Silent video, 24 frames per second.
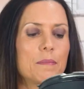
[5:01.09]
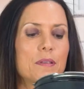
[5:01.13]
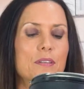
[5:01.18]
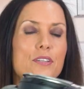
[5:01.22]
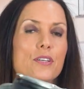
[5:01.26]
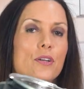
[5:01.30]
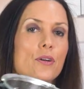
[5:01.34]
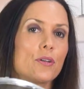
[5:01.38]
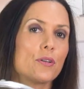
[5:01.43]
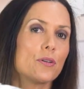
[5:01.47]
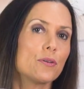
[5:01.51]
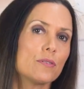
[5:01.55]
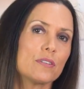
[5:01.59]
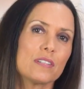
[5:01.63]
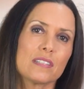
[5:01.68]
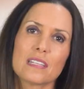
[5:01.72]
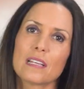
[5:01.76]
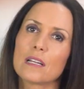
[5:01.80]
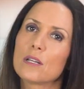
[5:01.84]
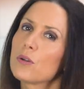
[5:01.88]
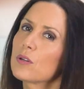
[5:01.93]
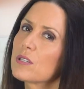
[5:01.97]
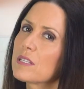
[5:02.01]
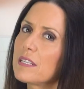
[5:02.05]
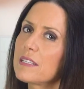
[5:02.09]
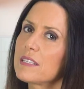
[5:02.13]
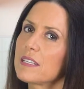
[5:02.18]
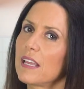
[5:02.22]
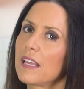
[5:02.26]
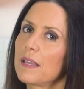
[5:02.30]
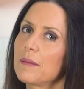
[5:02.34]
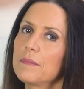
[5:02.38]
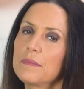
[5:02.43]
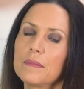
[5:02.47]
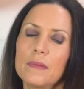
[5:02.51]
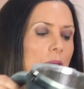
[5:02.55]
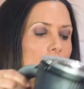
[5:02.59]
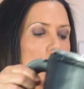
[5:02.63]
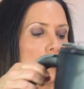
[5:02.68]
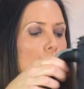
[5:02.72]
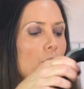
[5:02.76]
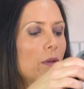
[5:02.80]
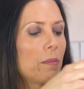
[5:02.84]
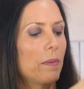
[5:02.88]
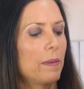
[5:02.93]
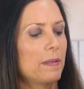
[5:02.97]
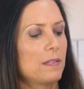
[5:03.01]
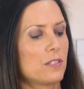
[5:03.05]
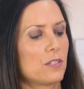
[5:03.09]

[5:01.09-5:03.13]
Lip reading: me show you, still looks the same because we've been